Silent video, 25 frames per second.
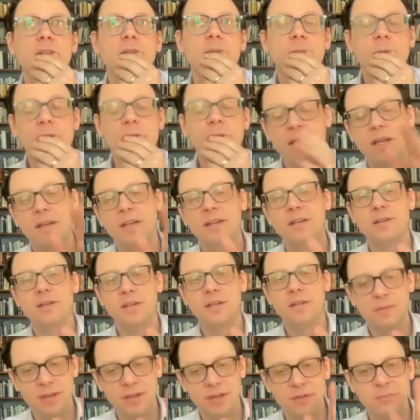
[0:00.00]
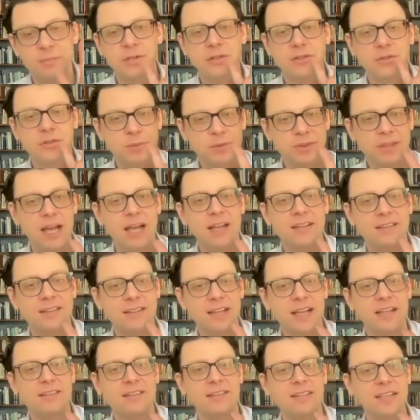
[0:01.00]
Well, I could give a lot of pictures, but that's
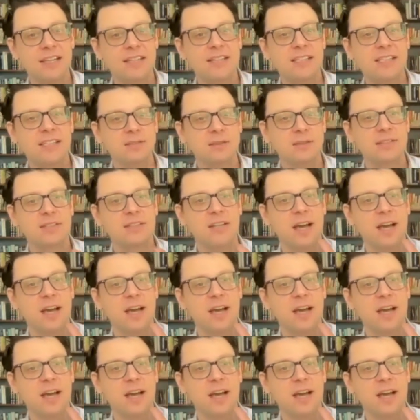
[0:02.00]
the idea. So it's